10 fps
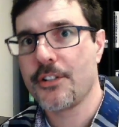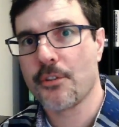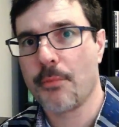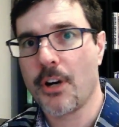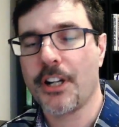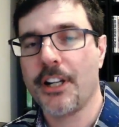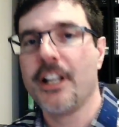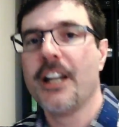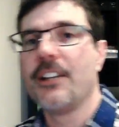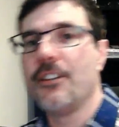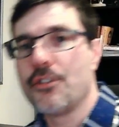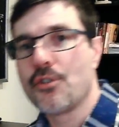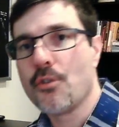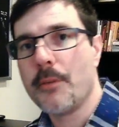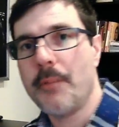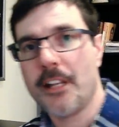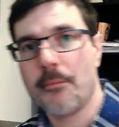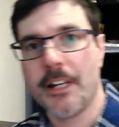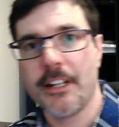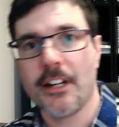marketing, you enjoy making
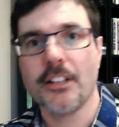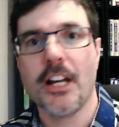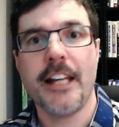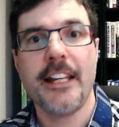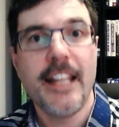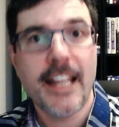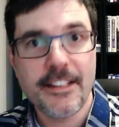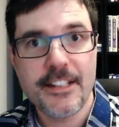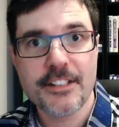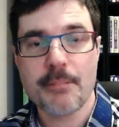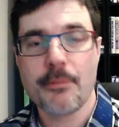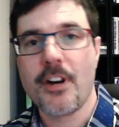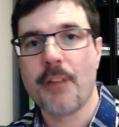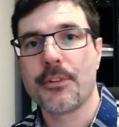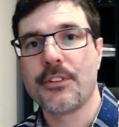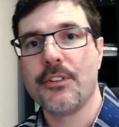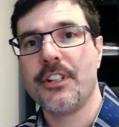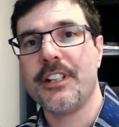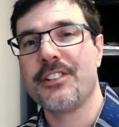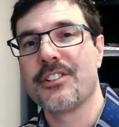money online and these type of
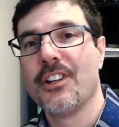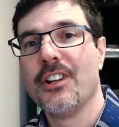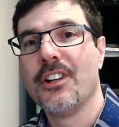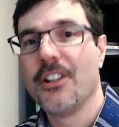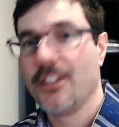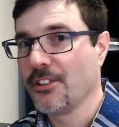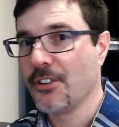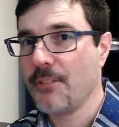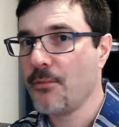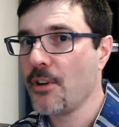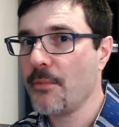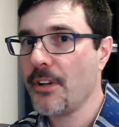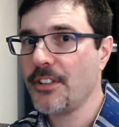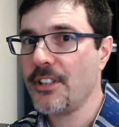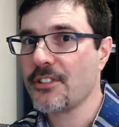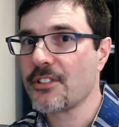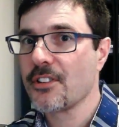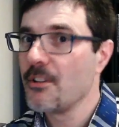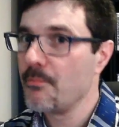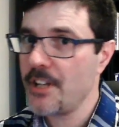opportunities, learning more about this,
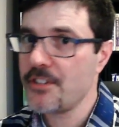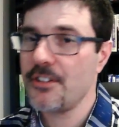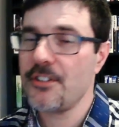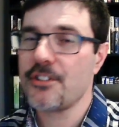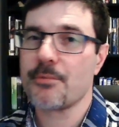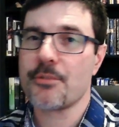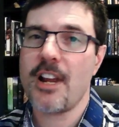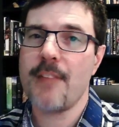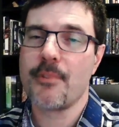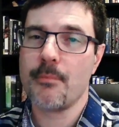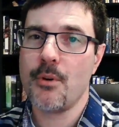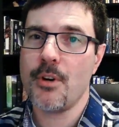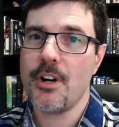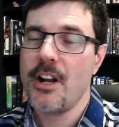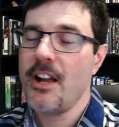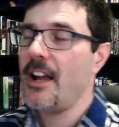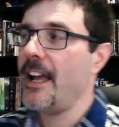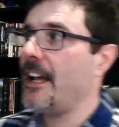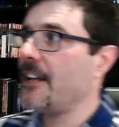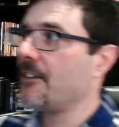make sure that you subscribe for more.
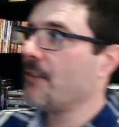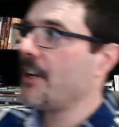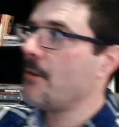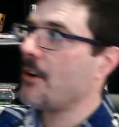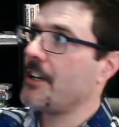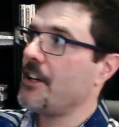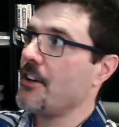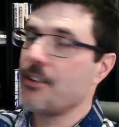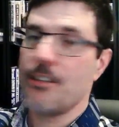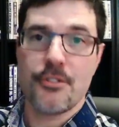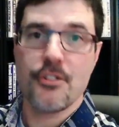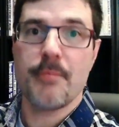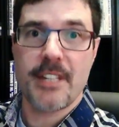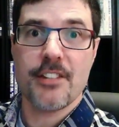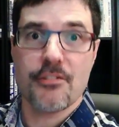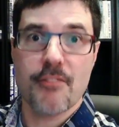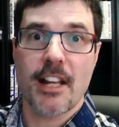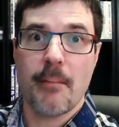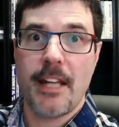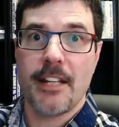And right about here, YouTube is
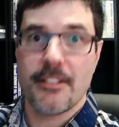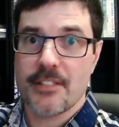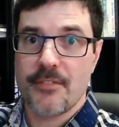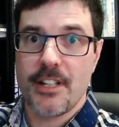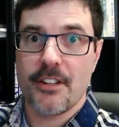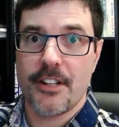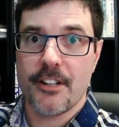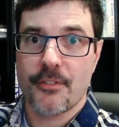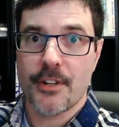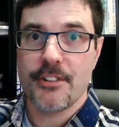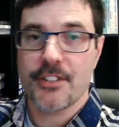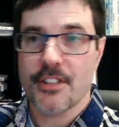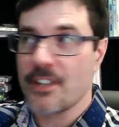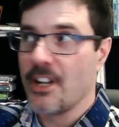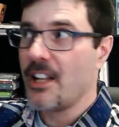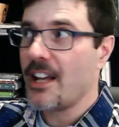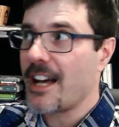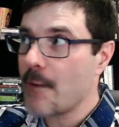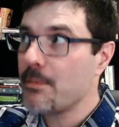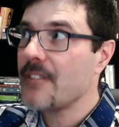recommending this video here for you. Says, I
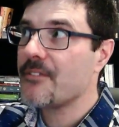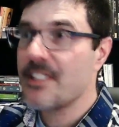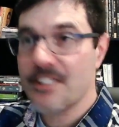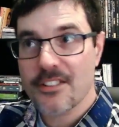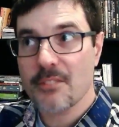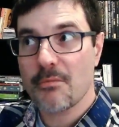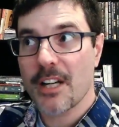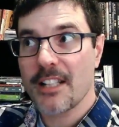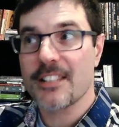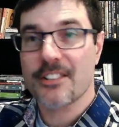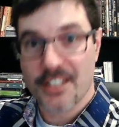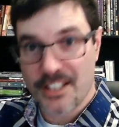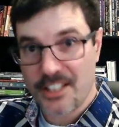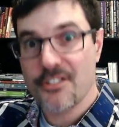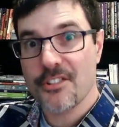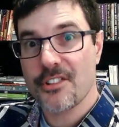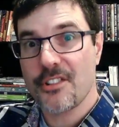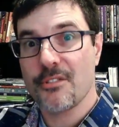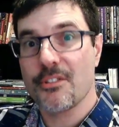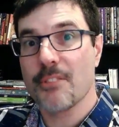believe this is the one that's going to interest
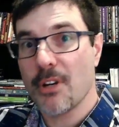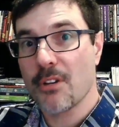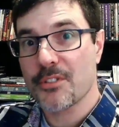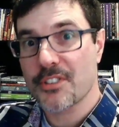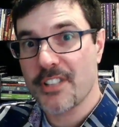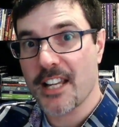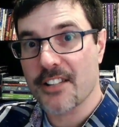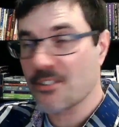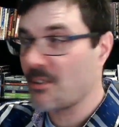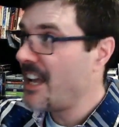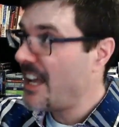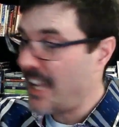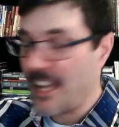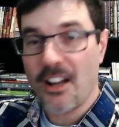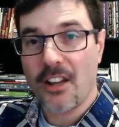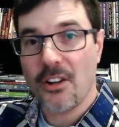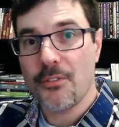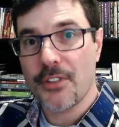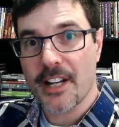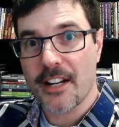you the most next. So head on over
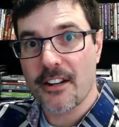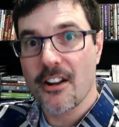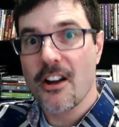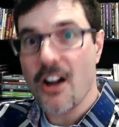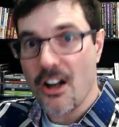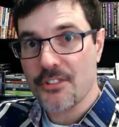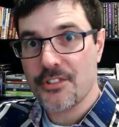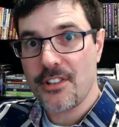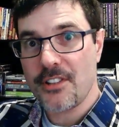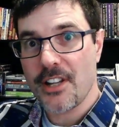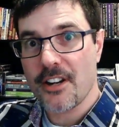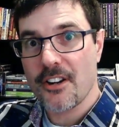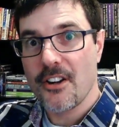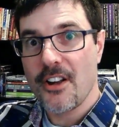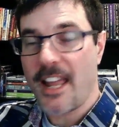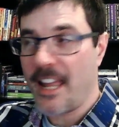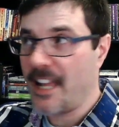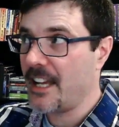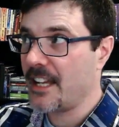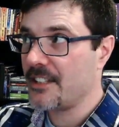there. I'll see you there
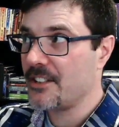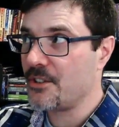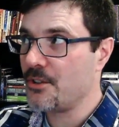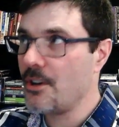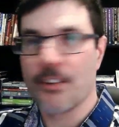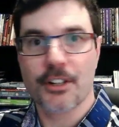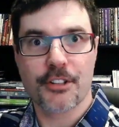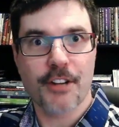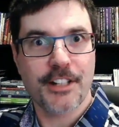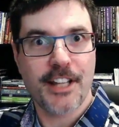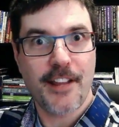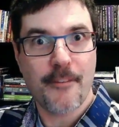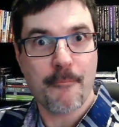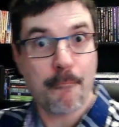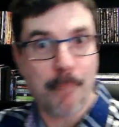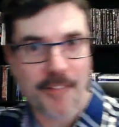and you have a great day. Bye for